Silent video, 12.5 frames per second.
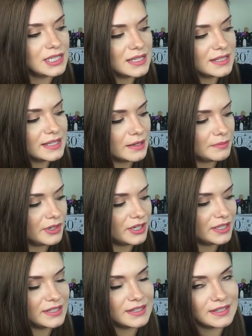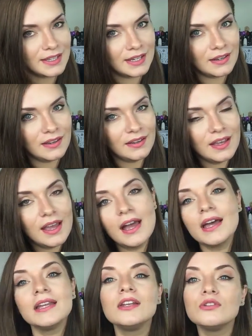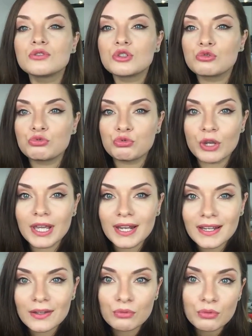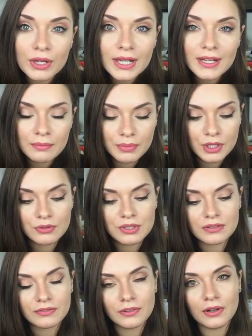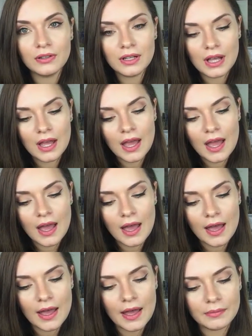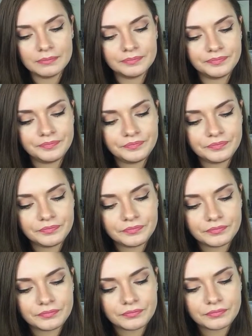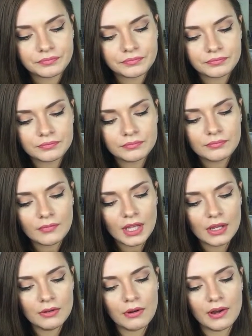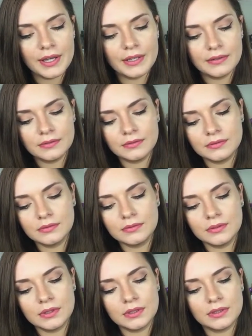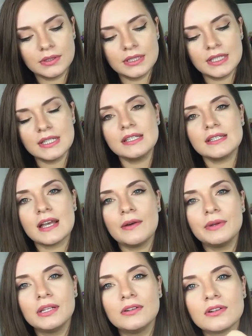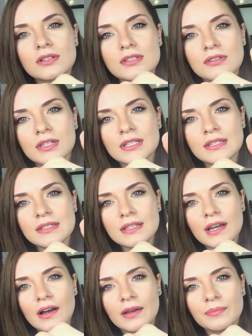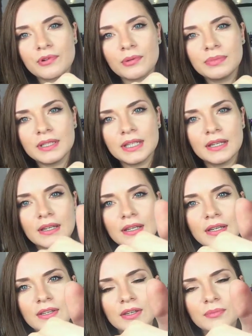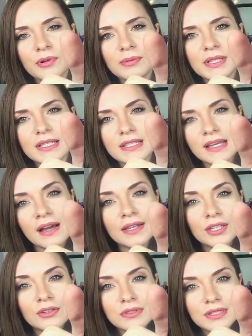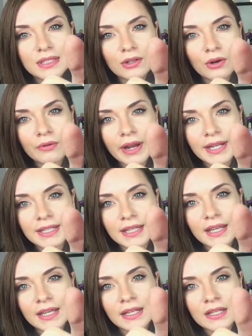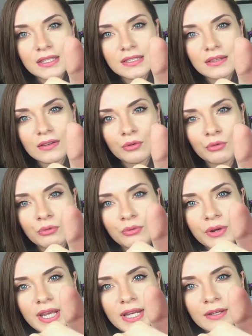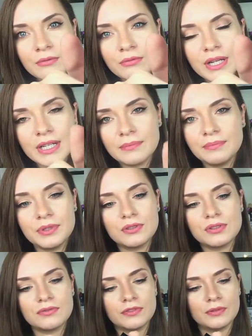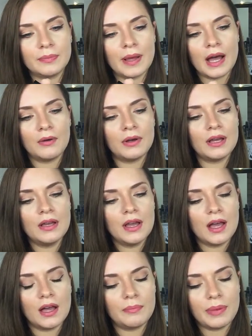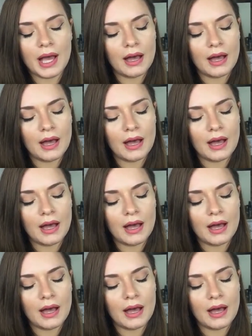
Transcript: to set my concealer, and it looks really, really beautiful. Right. This is how it looks. You can see you can probably see I used it already, and it's a really, really beautiful powder. I